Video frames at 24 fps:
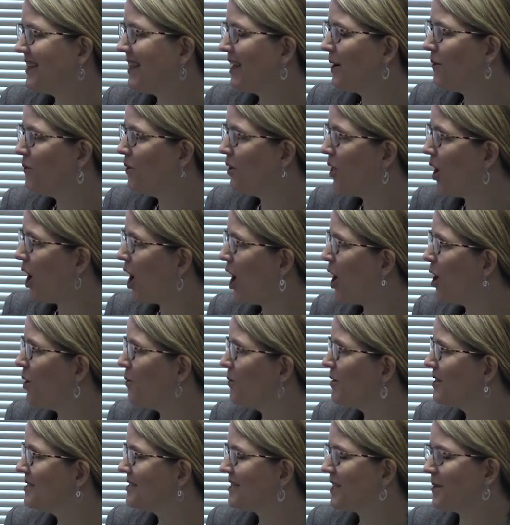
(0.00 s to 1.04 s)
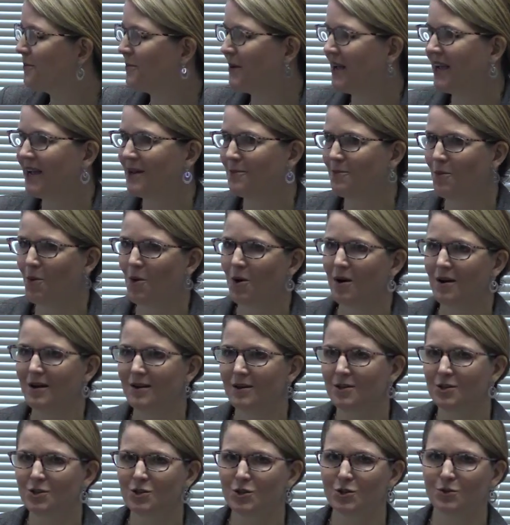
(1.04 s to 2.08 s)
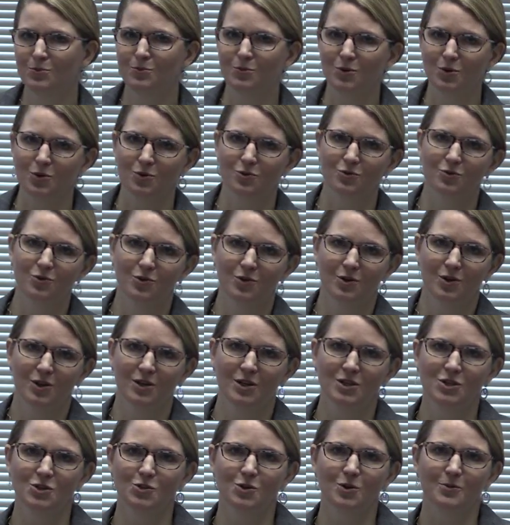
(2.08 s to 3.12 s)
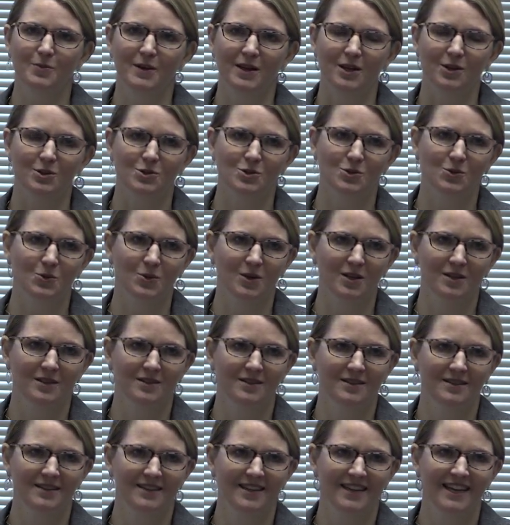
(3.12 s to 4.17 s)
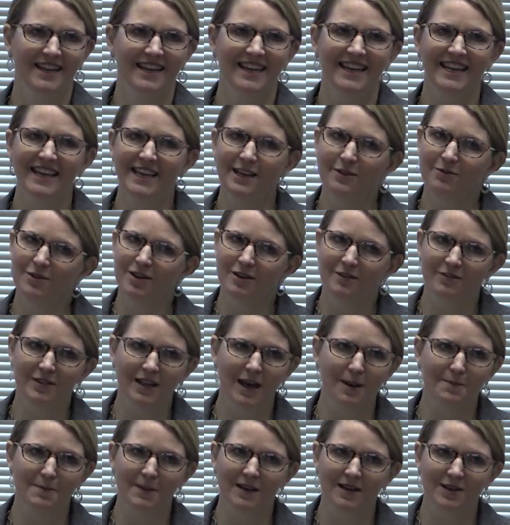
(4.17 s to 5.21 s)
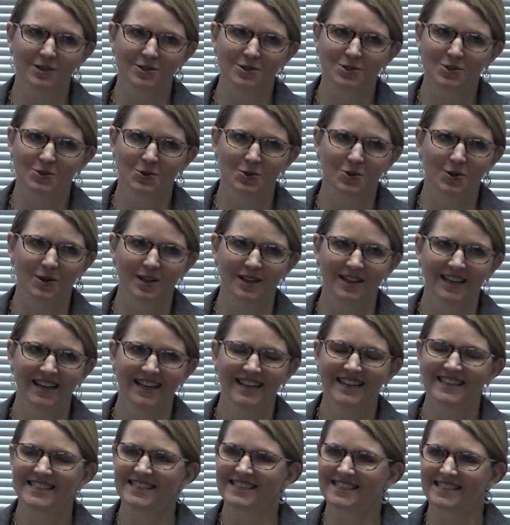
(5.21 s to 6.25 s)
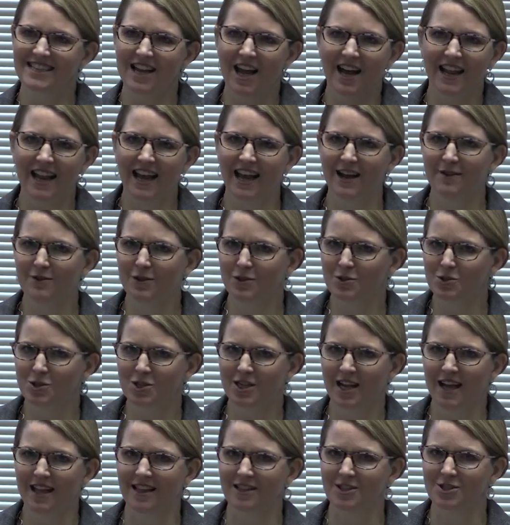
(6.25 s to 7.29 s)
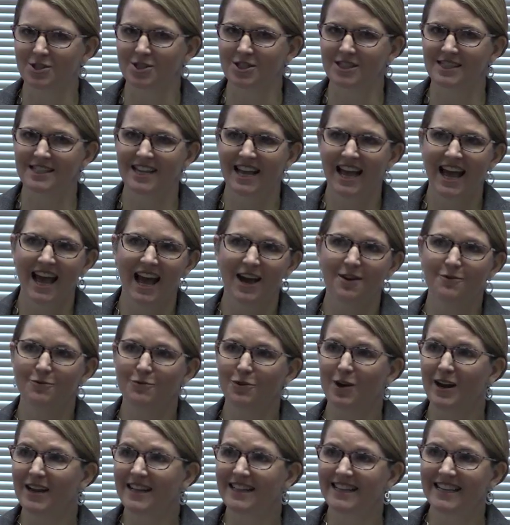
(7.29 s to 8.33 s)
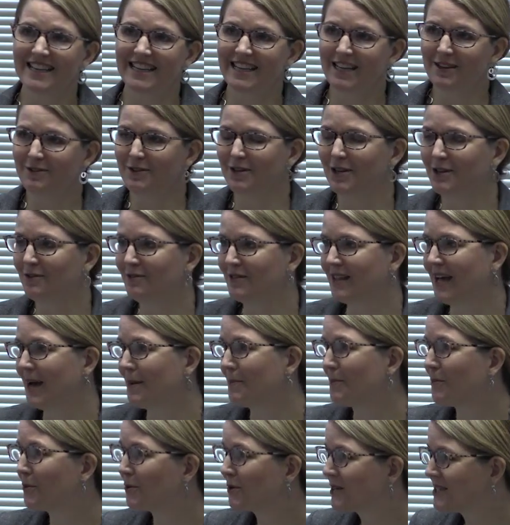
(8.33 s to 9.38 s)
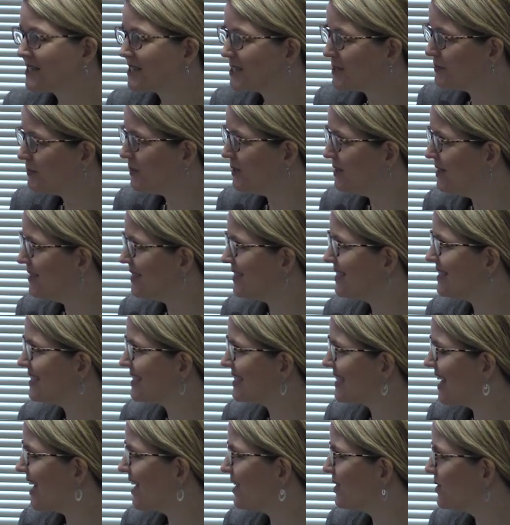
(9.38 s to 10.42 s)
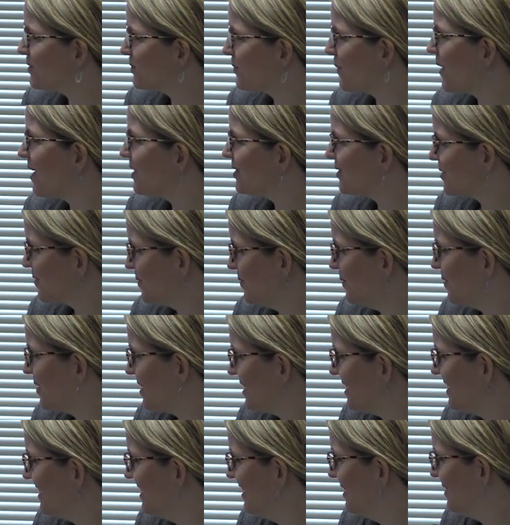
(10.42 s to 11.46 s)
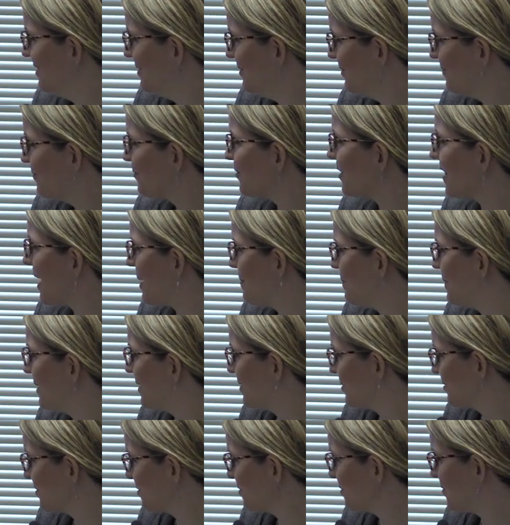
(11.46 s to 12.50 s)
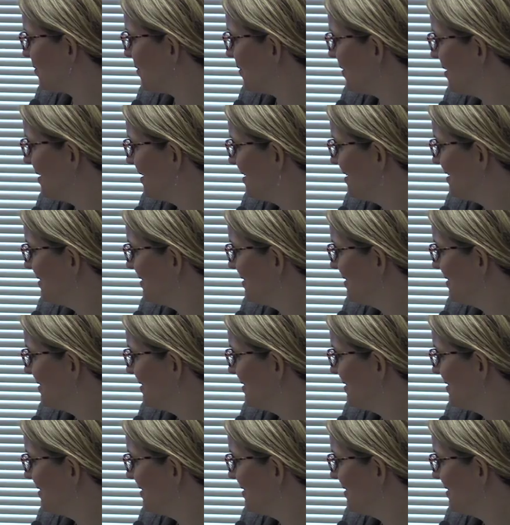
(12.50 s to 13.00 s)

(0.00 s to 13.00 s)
they will always get paid more to move to a bigger school, even if that bigger school does not have those challenges. And frankly, even if that principal is not as well suited for that bigger school.